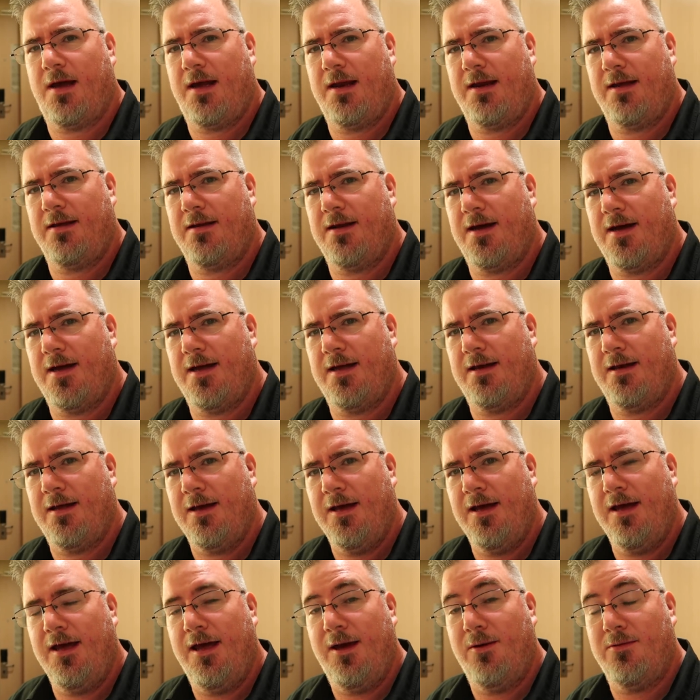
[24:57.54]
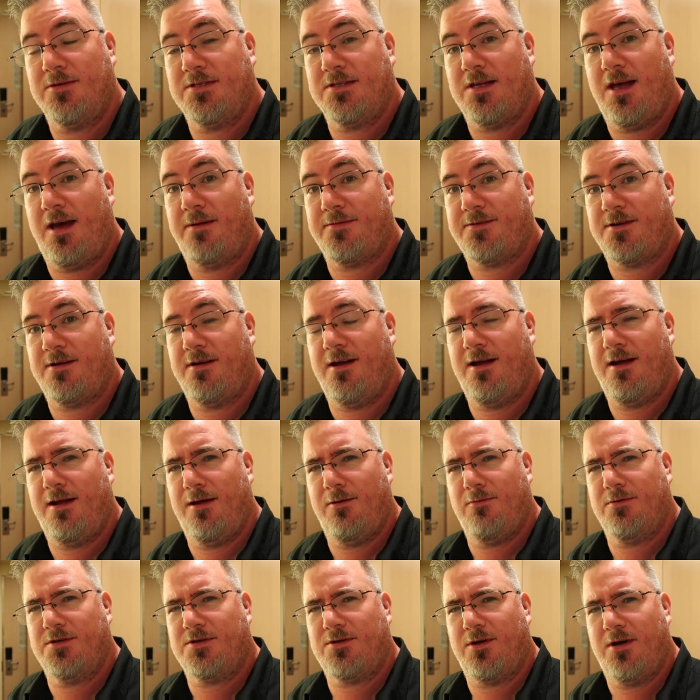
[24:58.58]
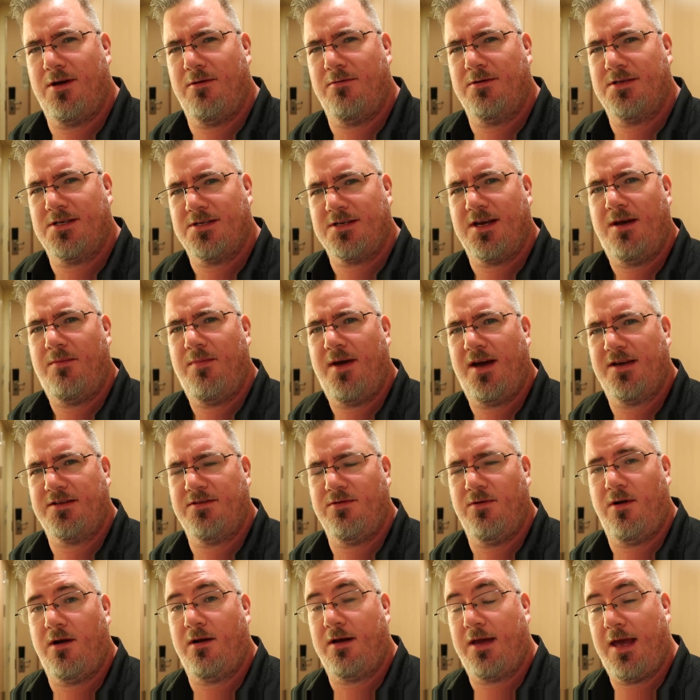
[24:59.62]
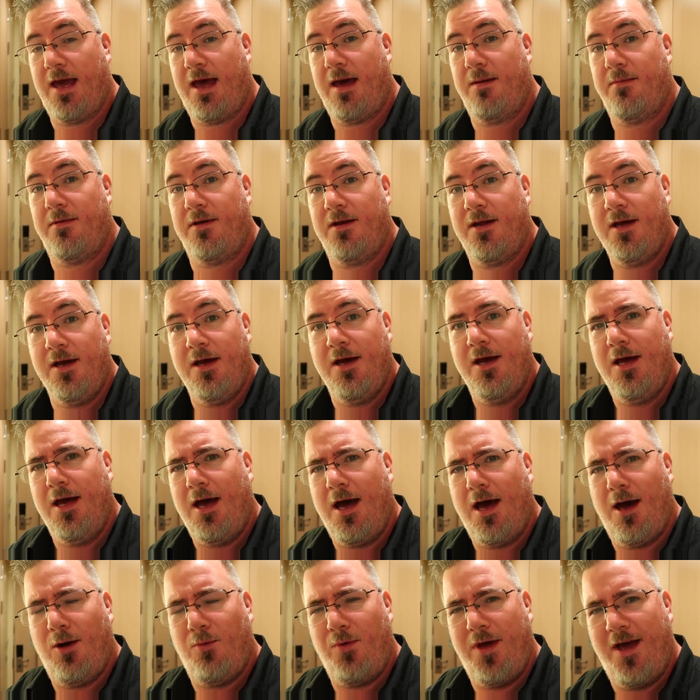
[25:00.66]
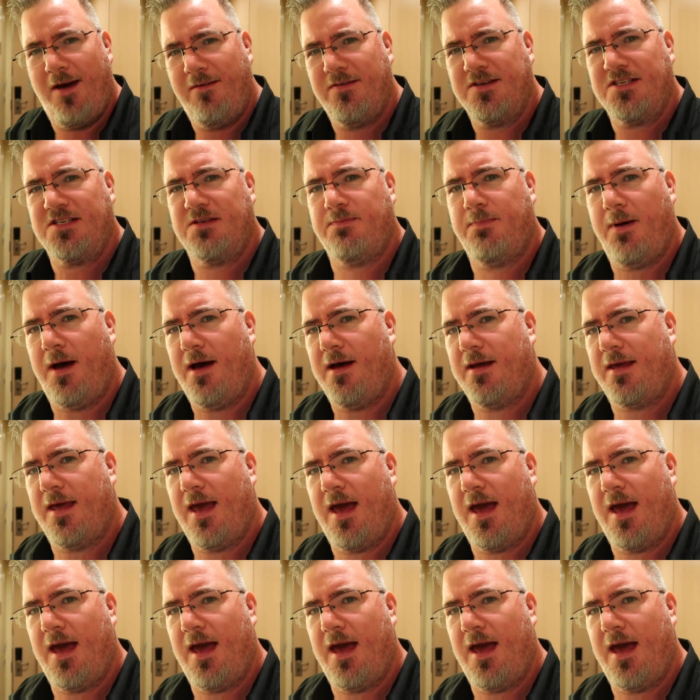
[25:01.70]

dining night. It was lobster night. It was great. We just got back to our cabin. Uh, we have a spa